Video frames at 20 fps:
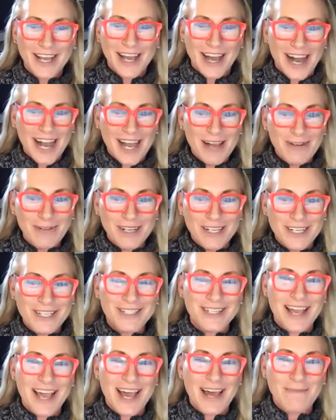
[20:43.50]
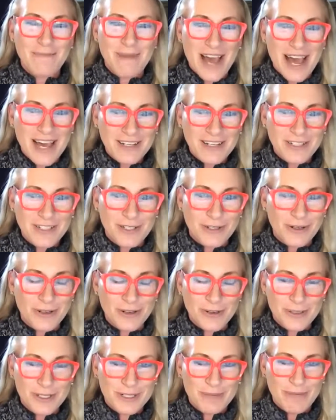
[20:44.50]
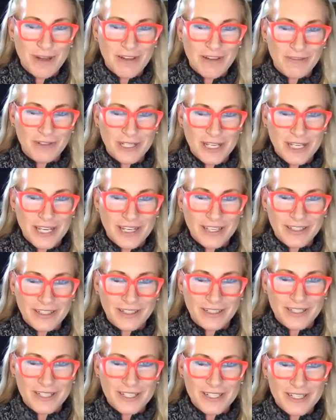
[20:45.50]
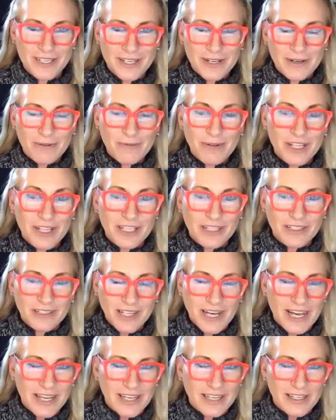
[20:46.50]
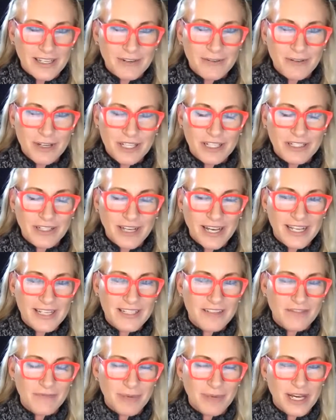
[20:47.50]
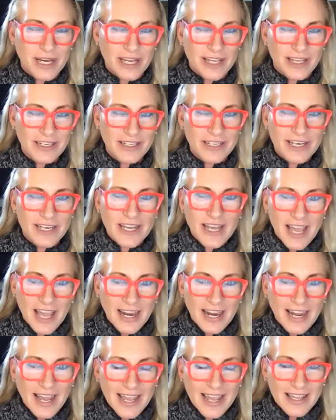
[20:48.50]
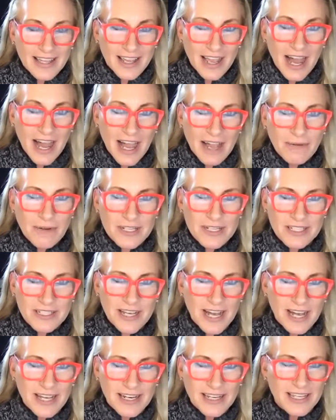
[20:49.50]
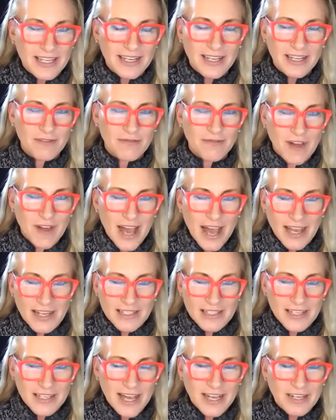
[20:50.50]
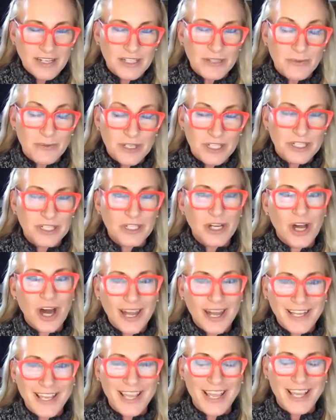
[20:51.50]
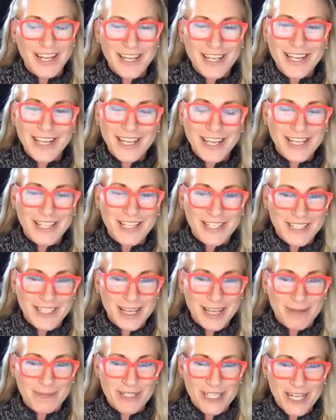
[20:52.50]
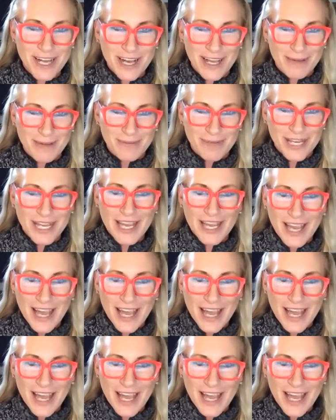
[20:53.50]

I was at Mastro's in Beverly Hills with clients of mine, and I was not eating fast. I just was talking and eating at the same time.